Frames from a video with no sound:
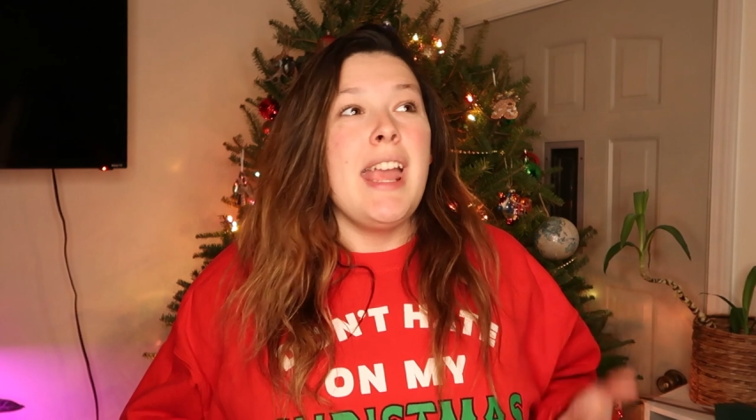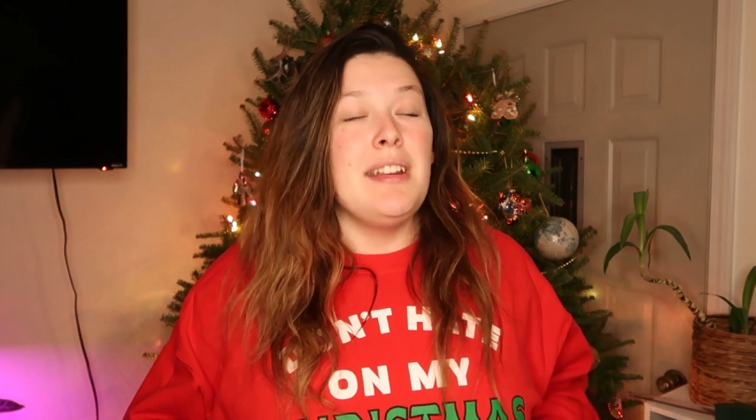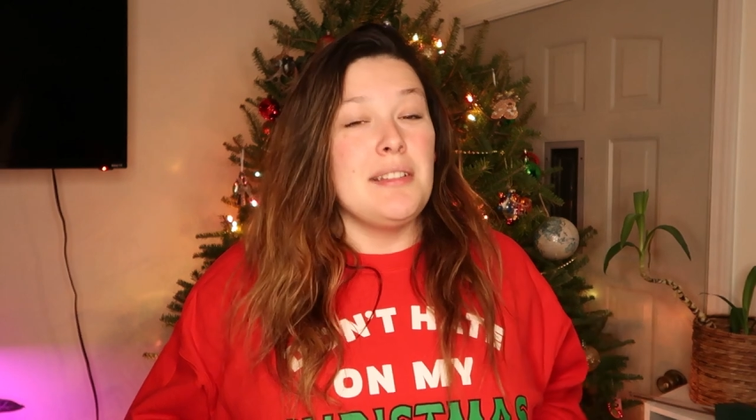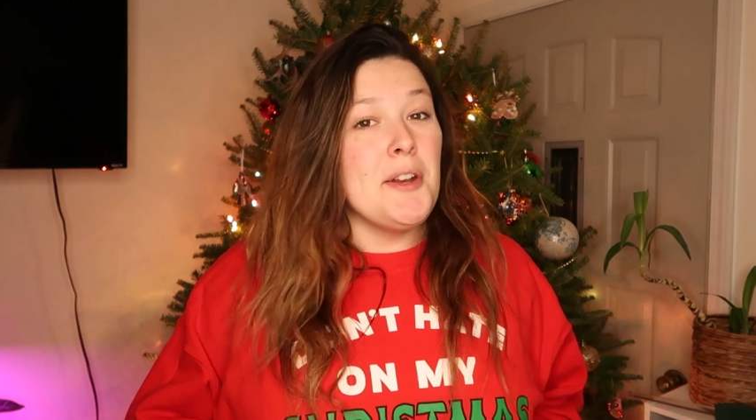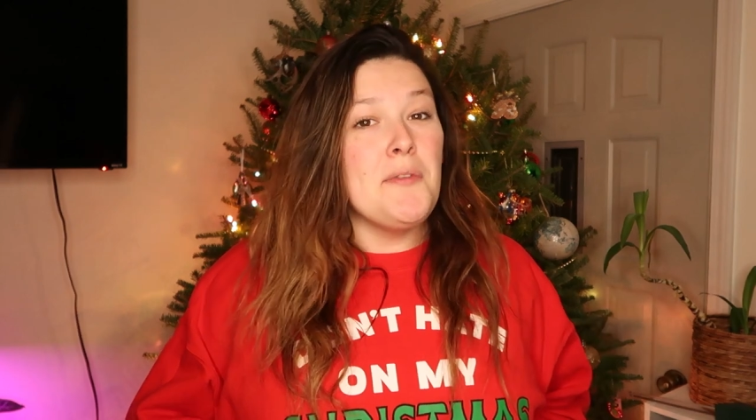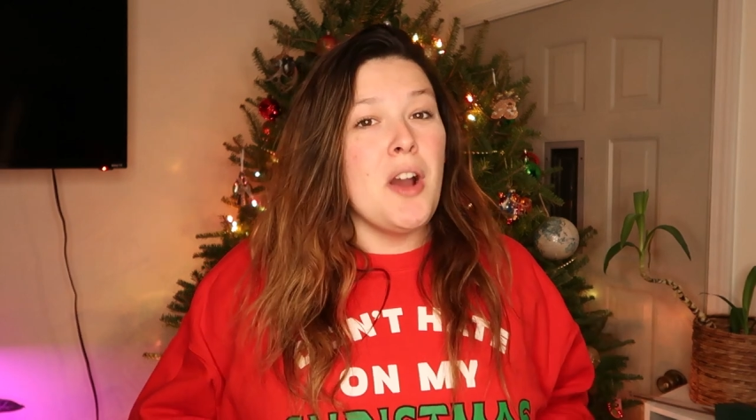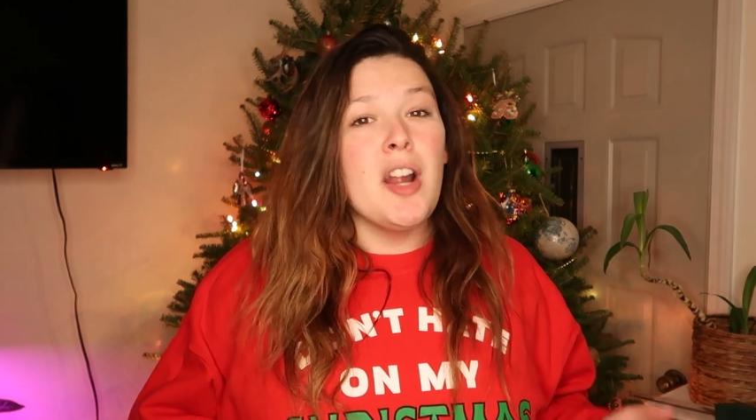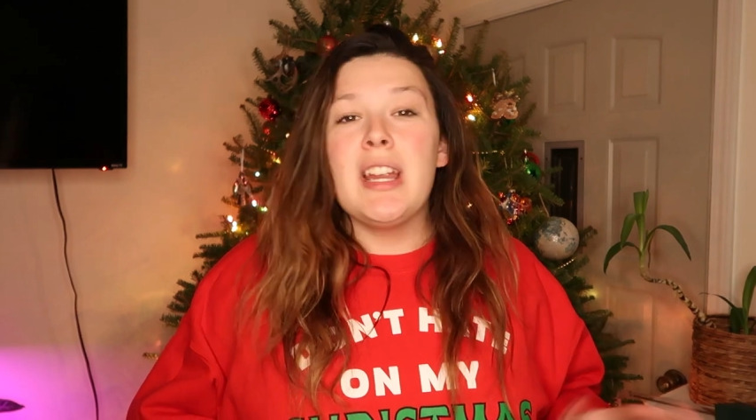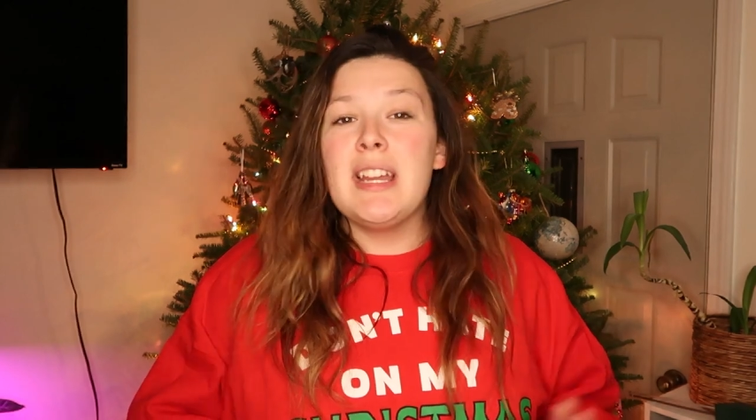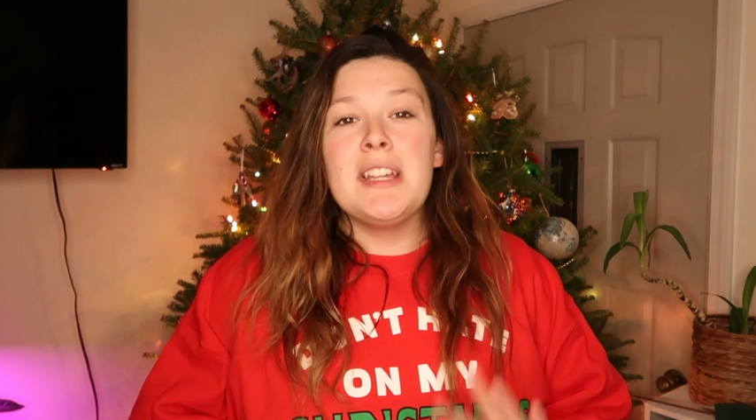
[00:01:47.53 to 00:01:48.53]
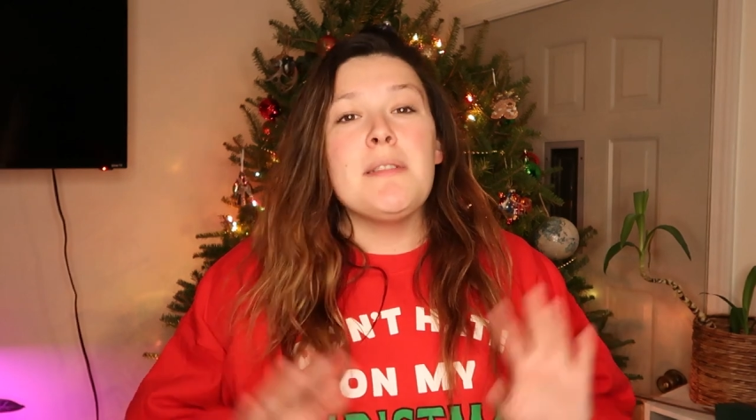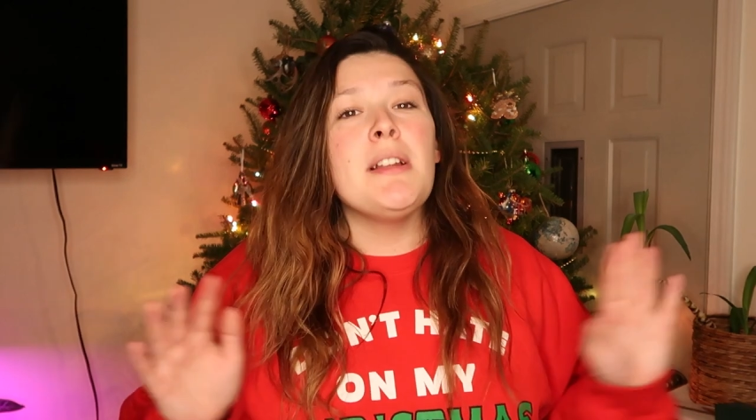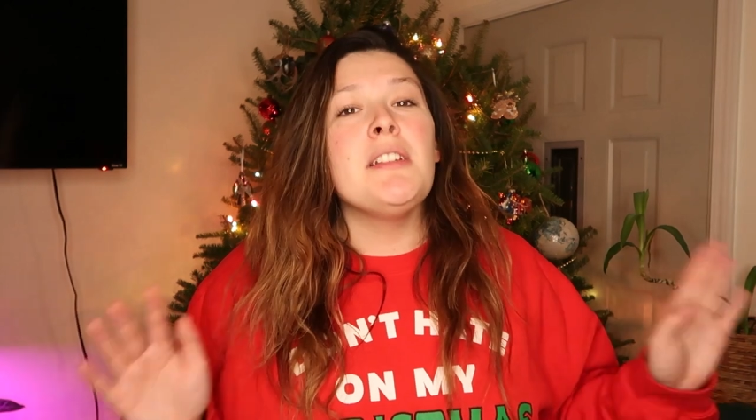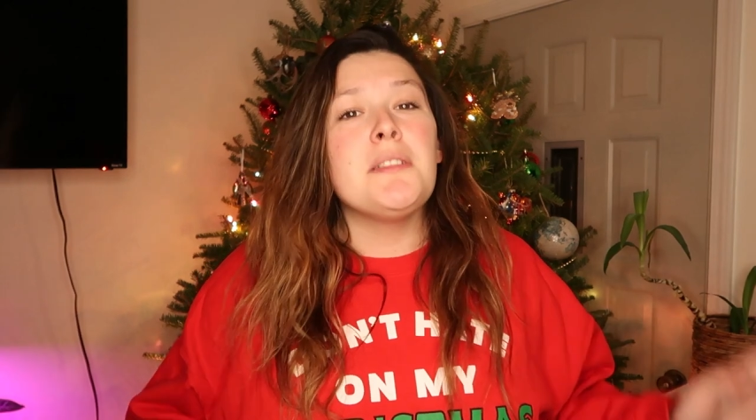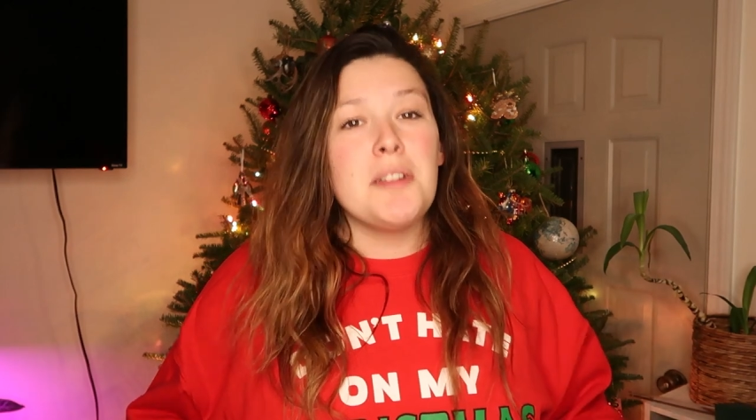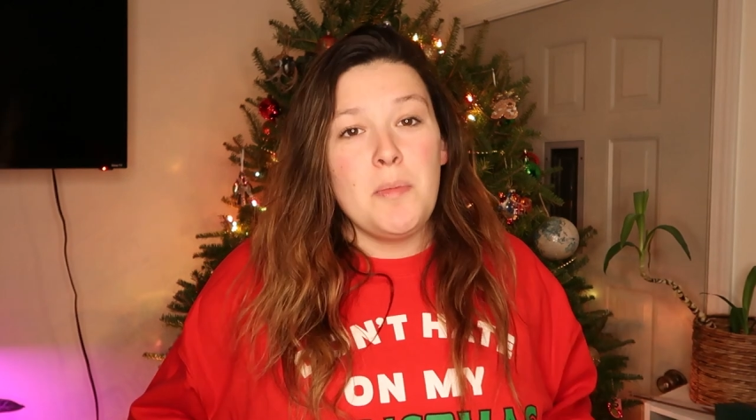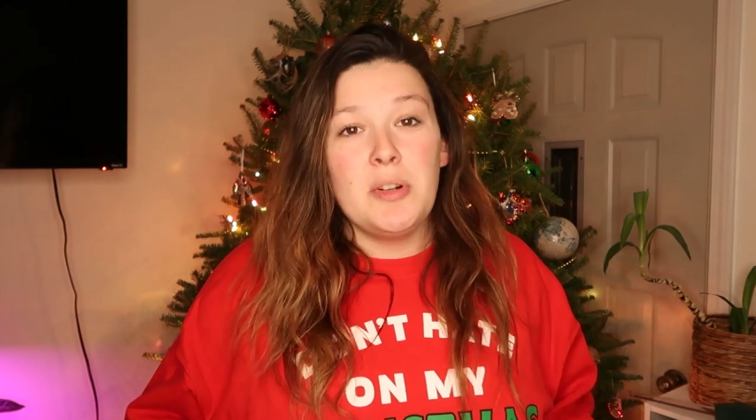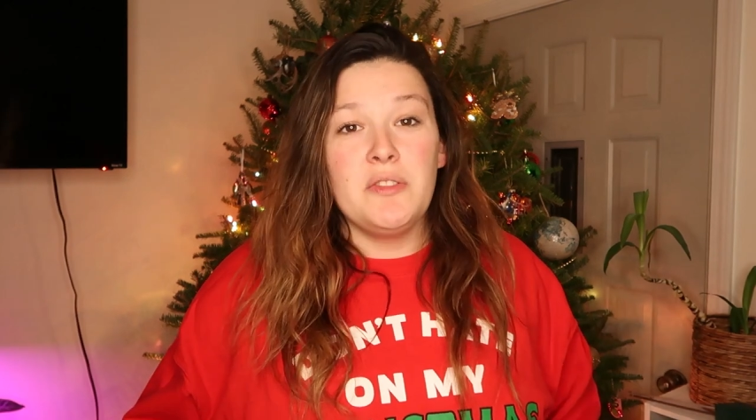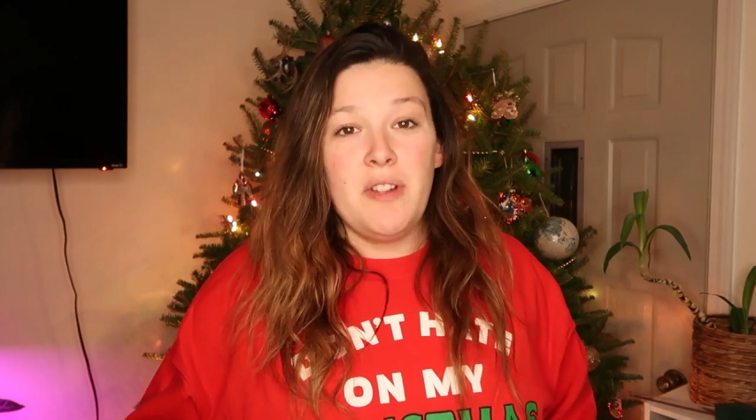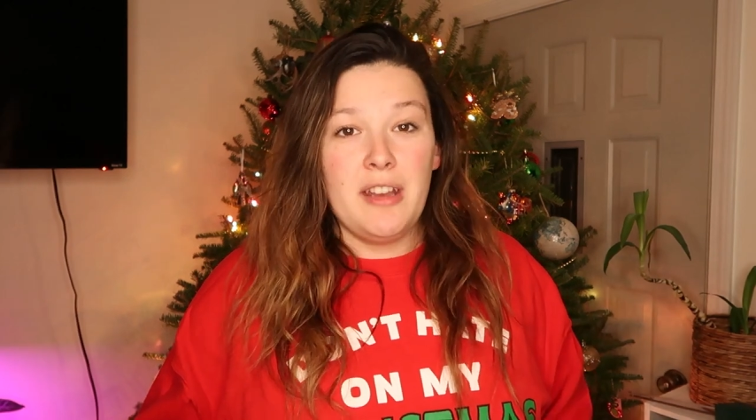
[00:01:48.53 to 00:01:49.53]
And so far it has been so
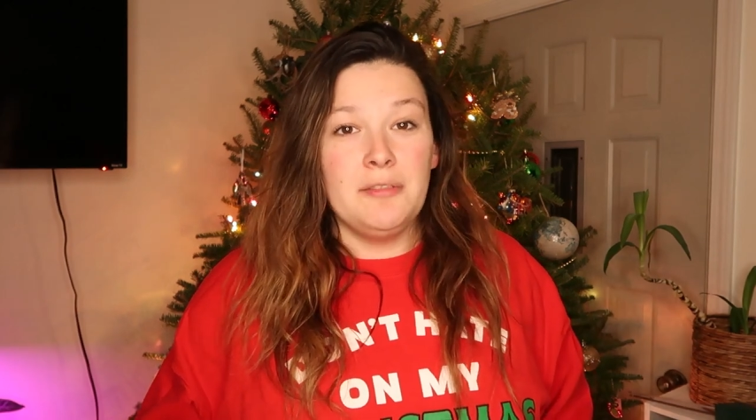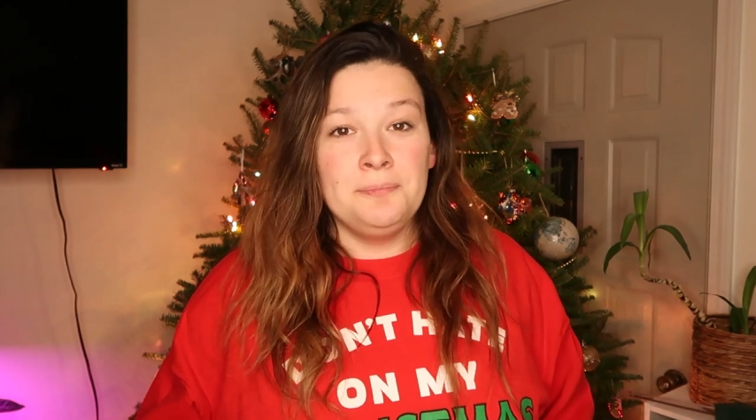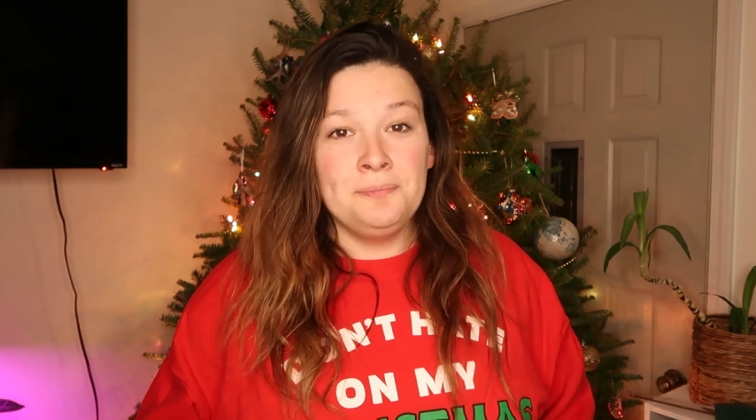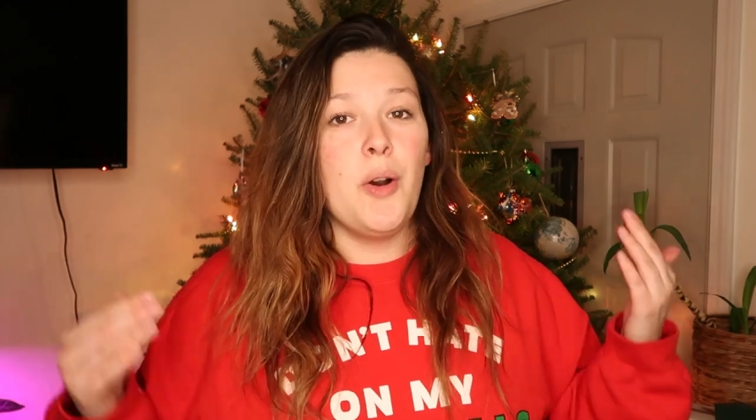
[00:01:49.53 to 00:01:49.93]
much fun.